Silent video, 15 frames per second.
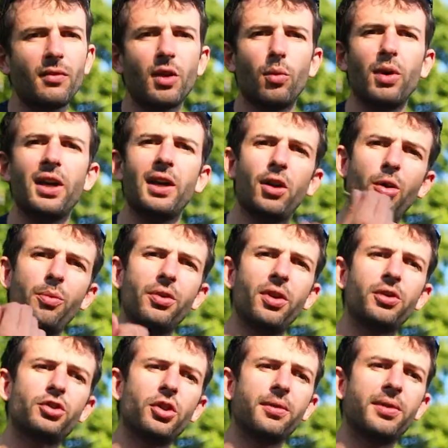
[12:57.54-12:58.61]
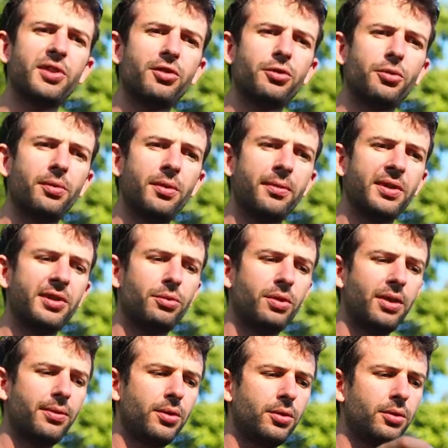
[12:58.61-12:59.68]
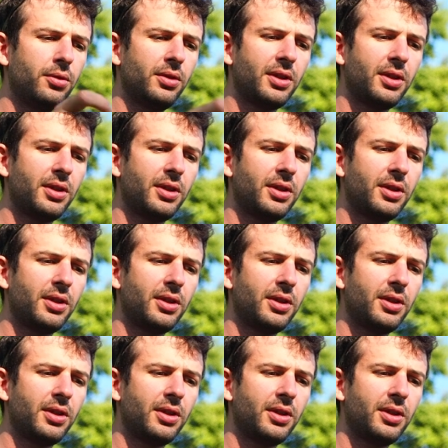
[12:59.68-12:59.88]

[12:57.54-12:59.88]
Well, I hope you enjoyed this review.